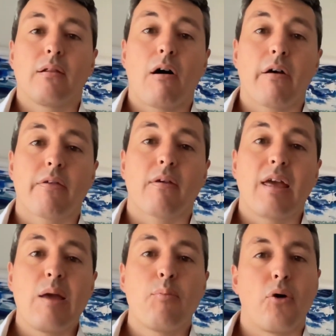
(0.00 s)
last
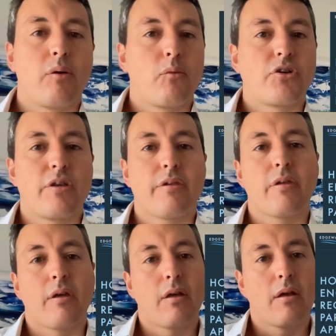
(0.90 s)
key point, which
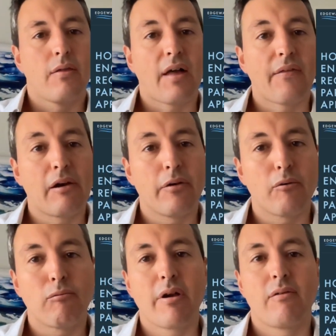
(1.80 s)
is that there is
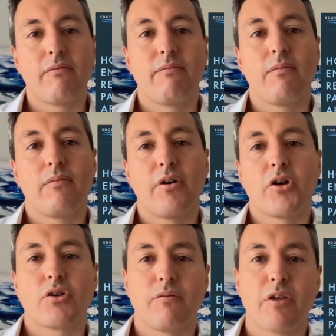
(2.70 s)
a written
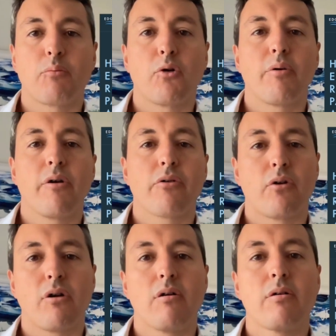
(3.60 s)
version of this blog post
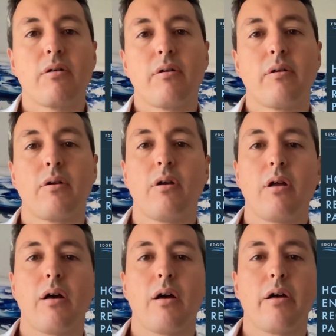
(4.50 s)
on
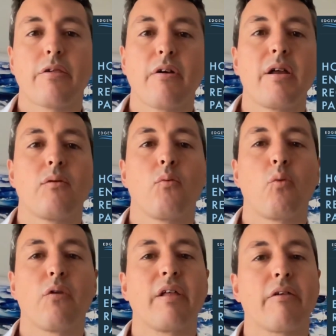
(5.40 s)
our site
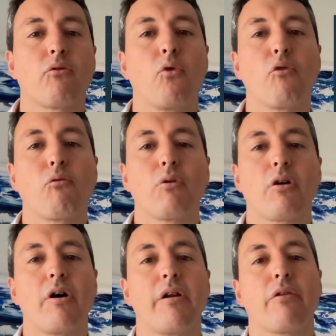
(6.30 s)
with links to all the
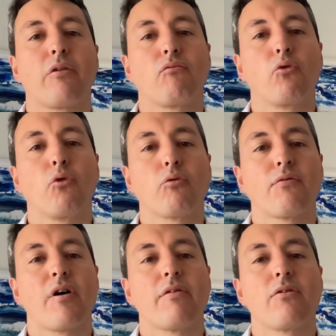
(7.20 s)
guidance and rules
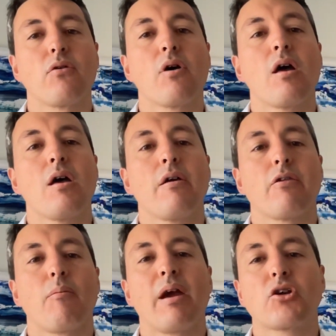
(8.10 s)
referred to.
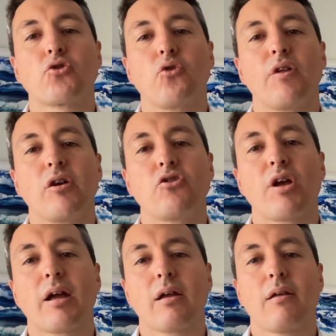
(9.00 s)
So make sure that you
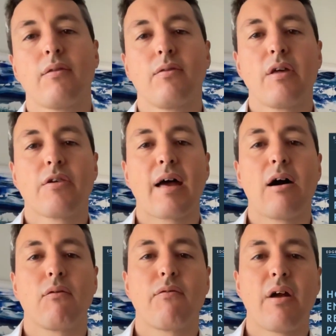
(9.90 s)
check this
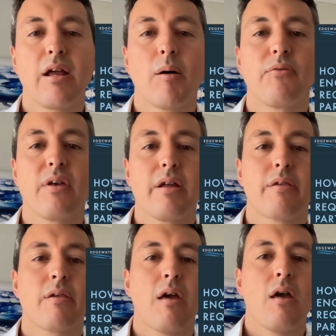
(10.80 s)
out for any
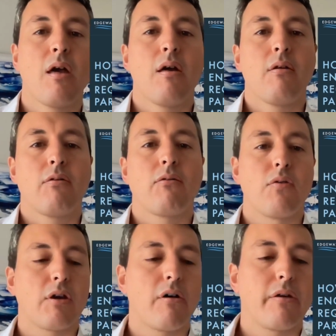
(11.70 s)
updates to
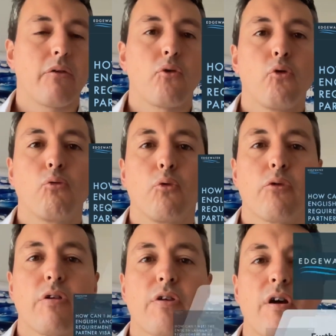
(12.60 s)
the guidance or
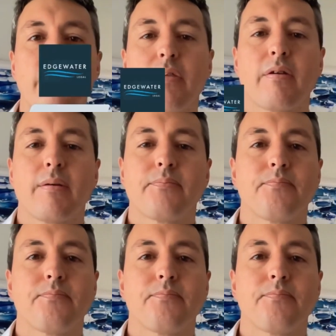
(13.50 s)
rules discussed.